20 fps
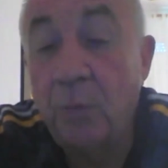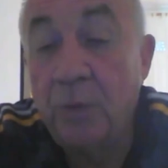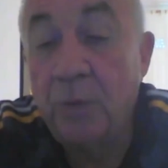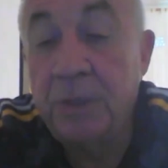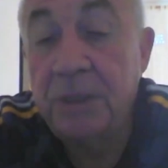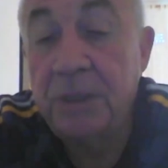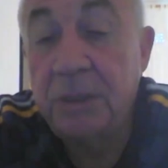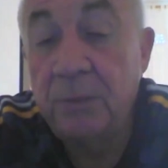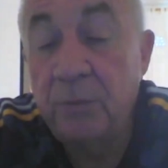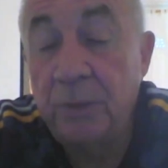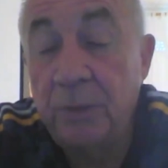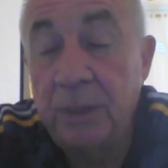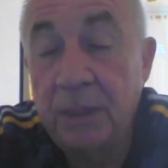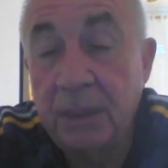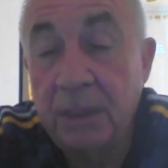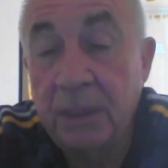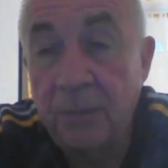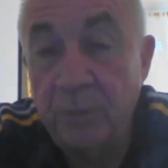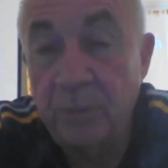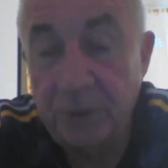know, we
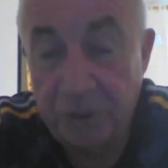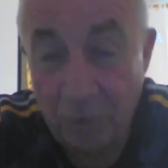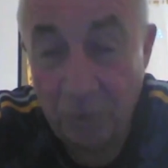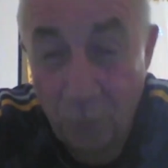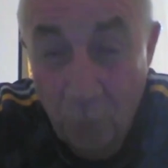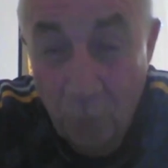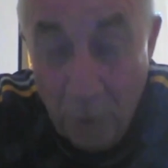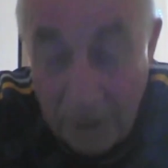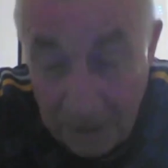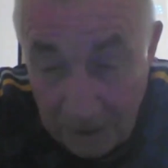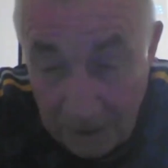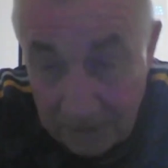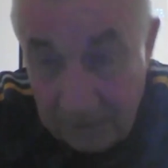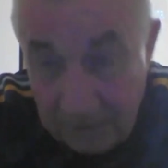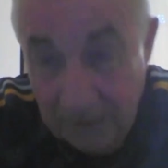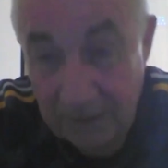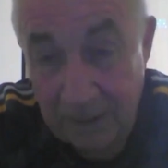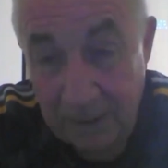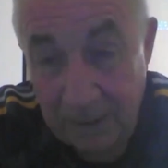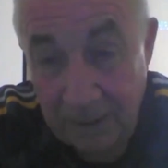should win
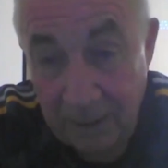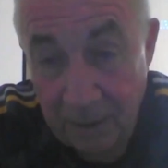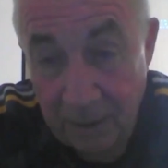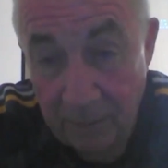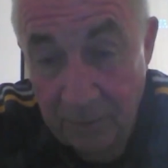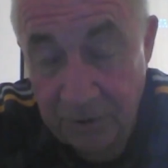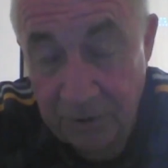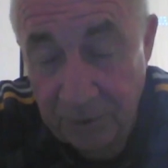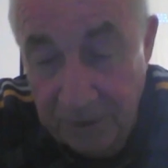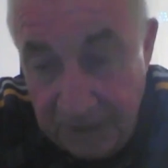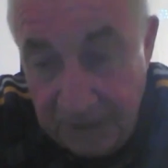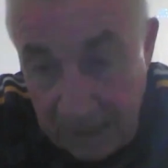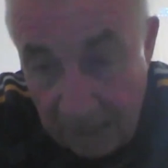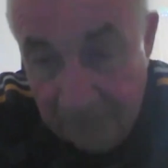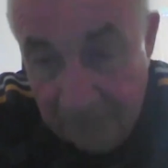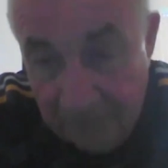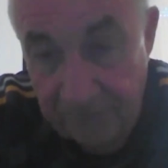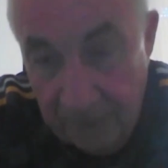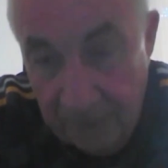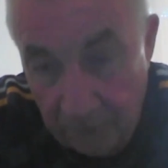this league. We should
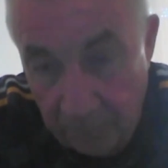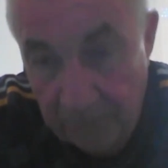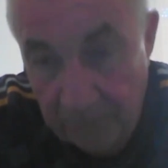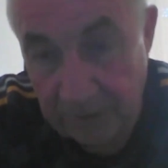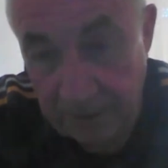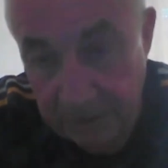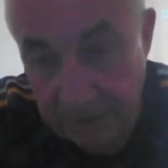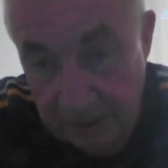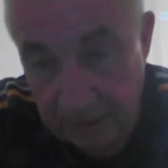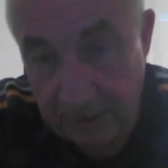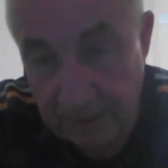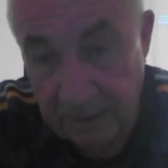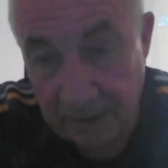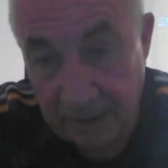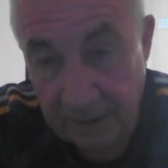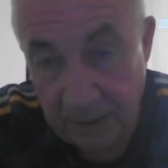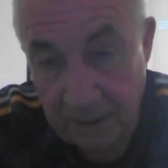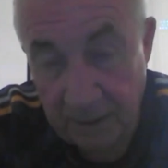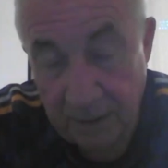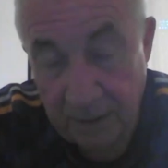definitely win this
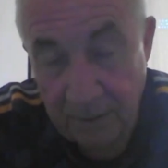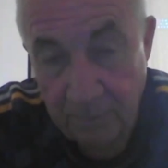league.